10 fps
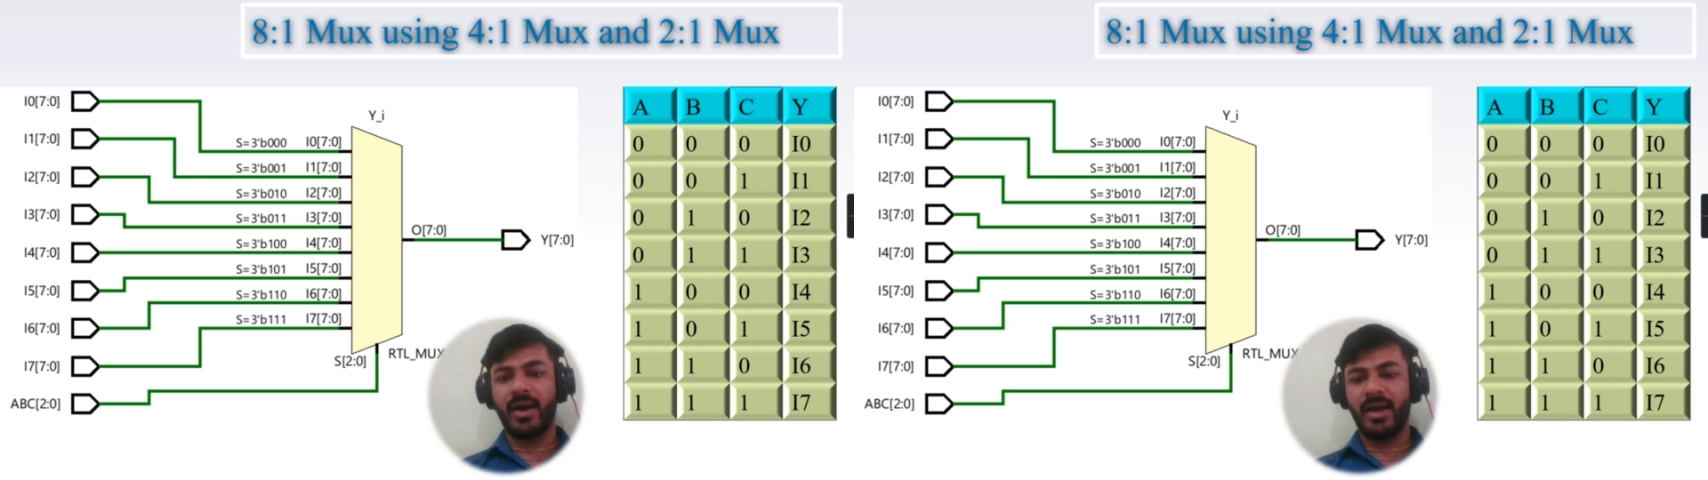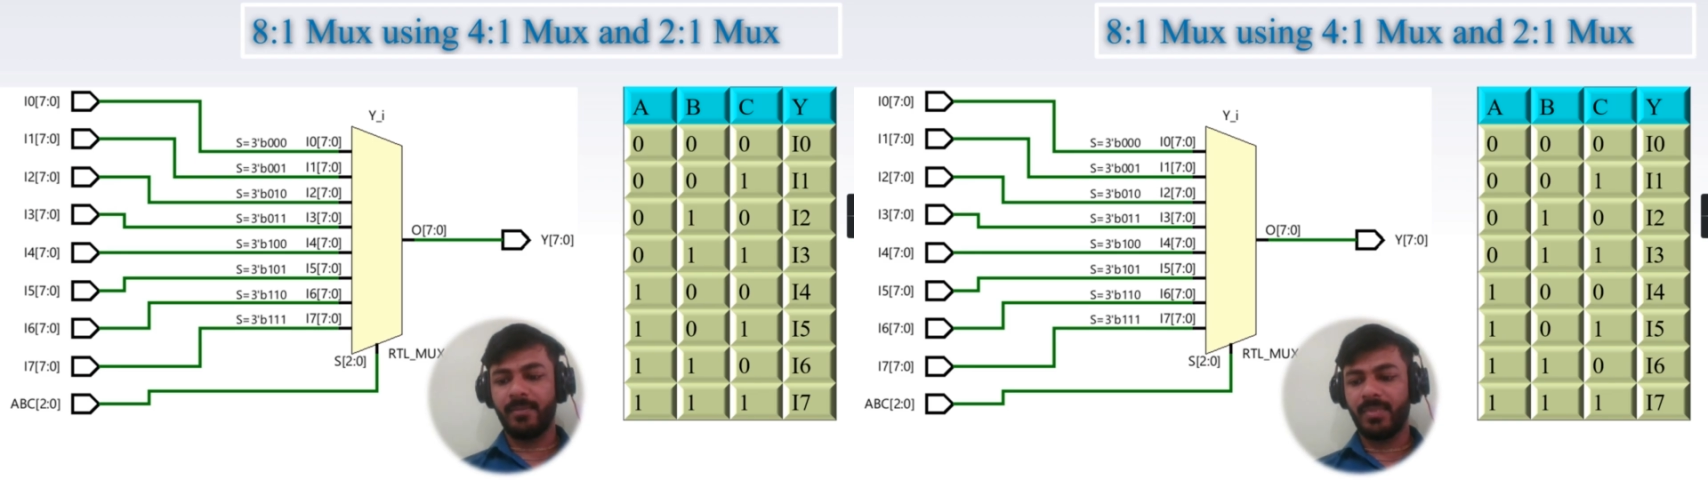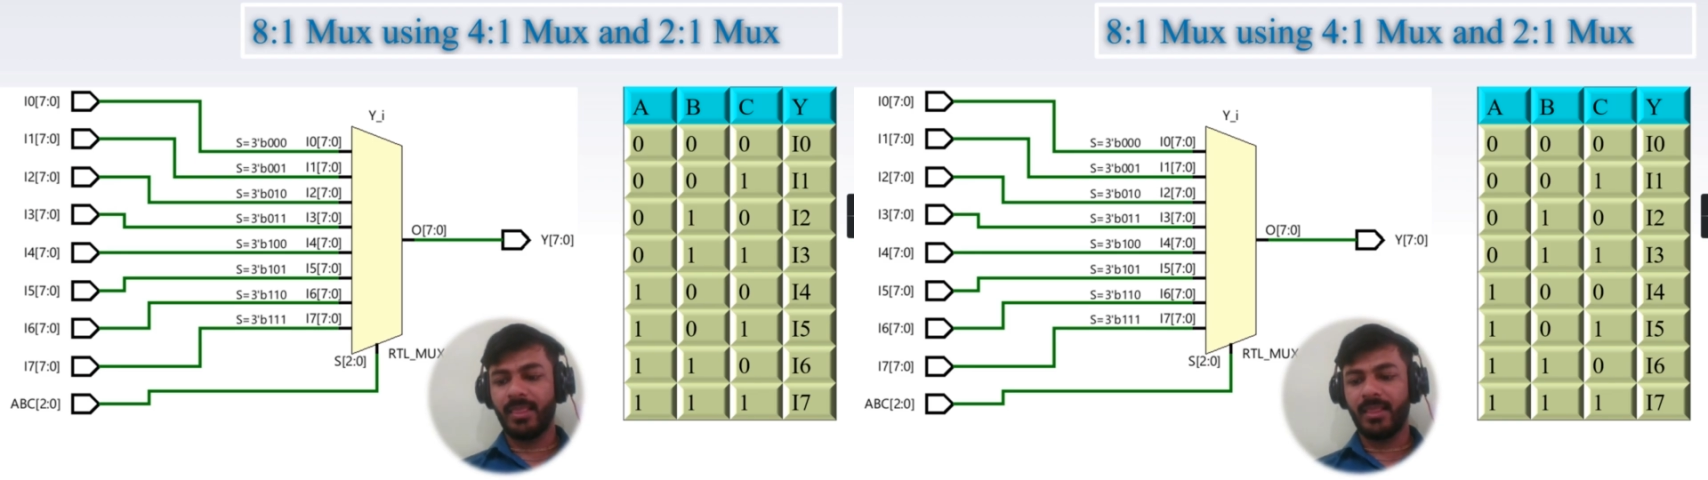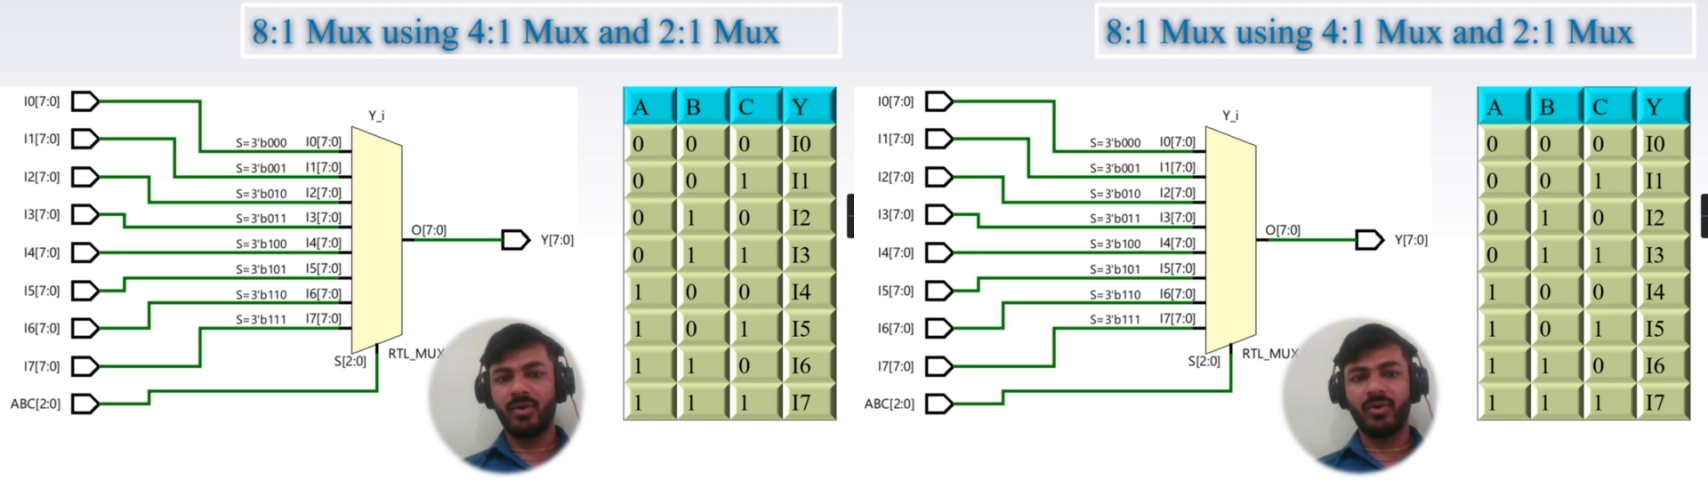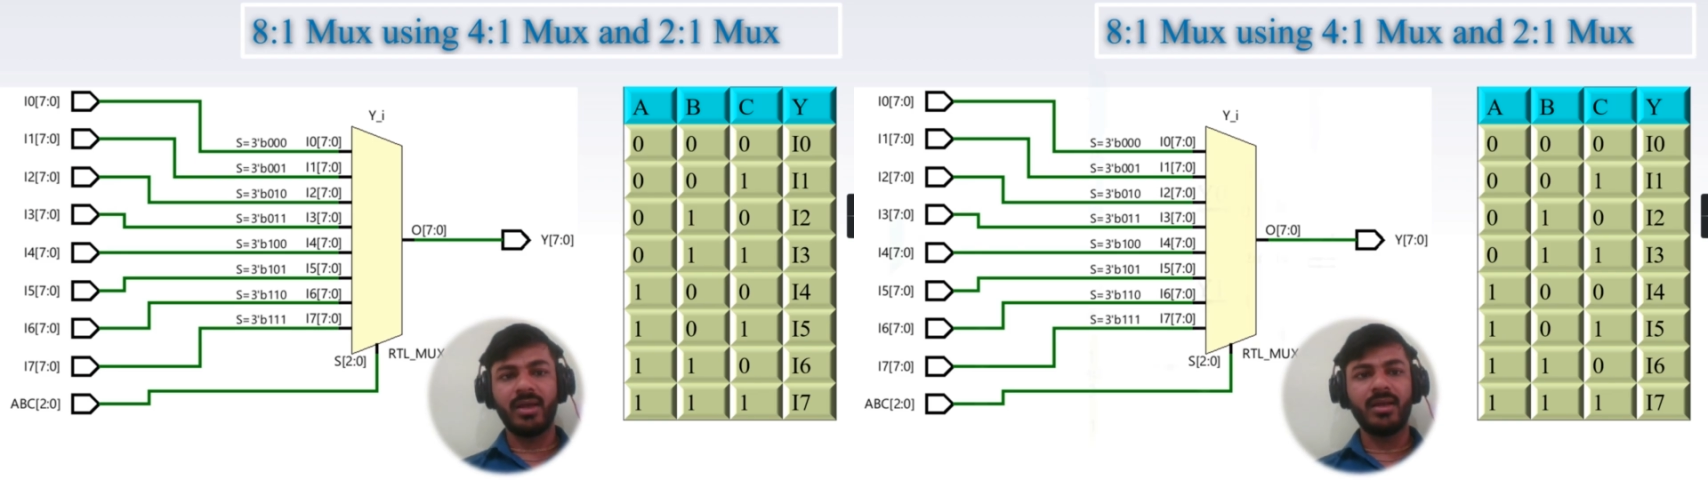Y.
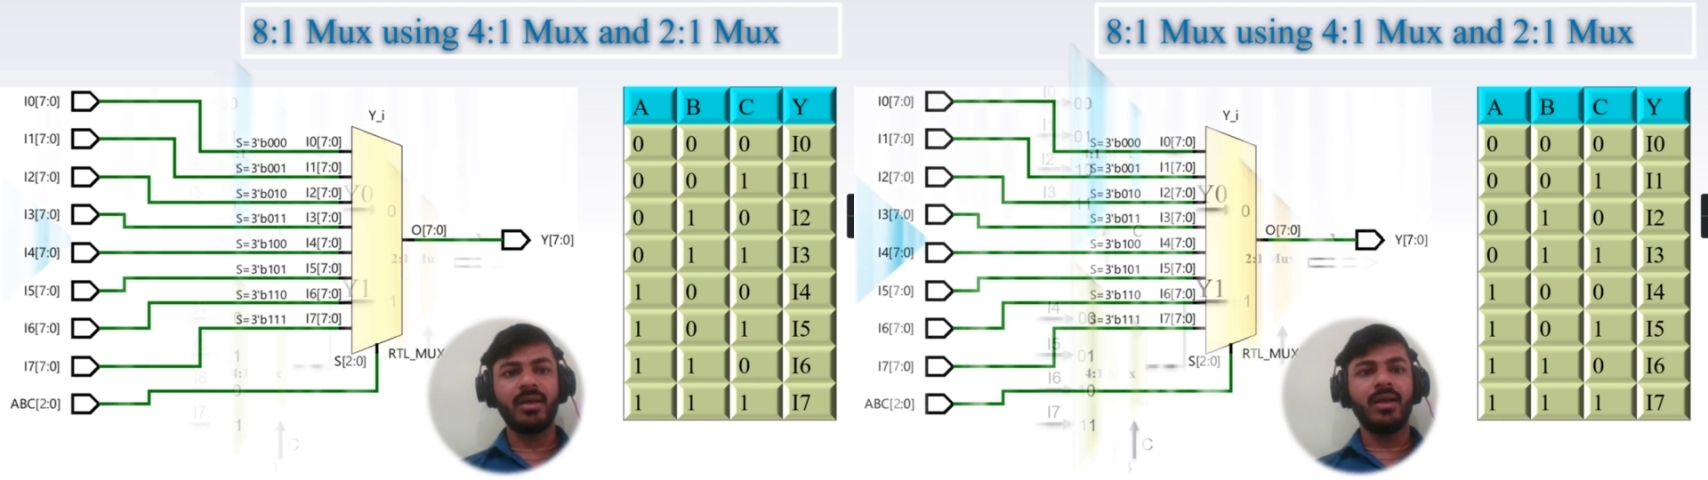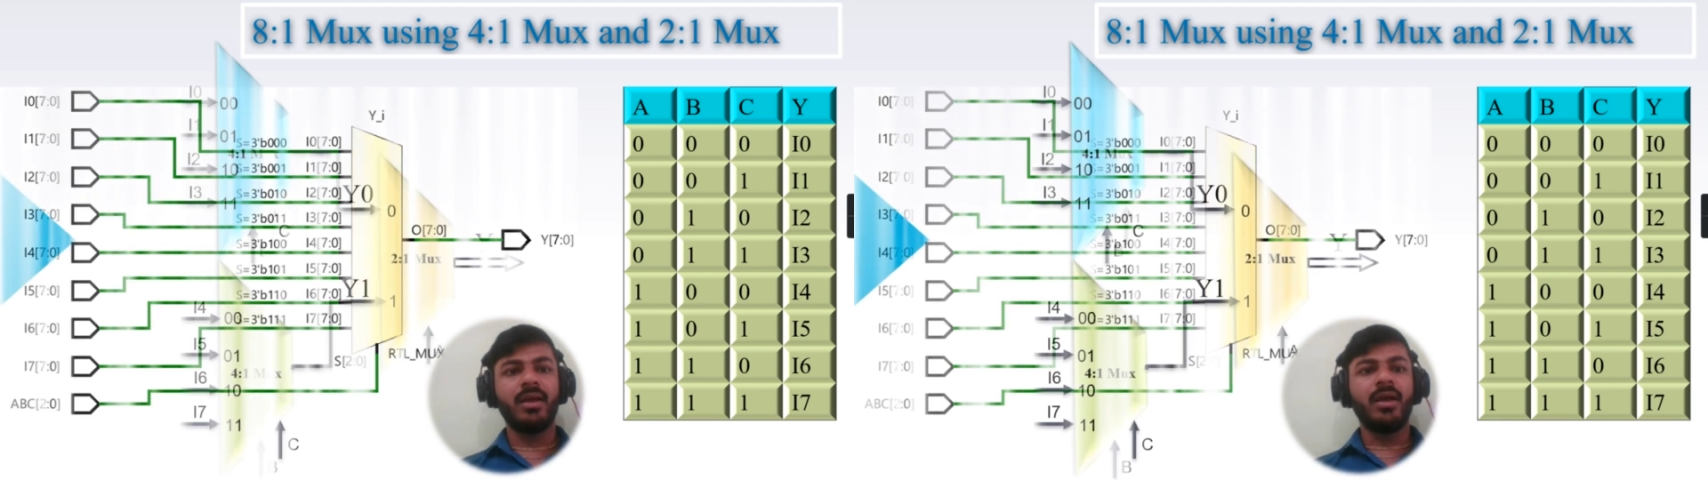Okay.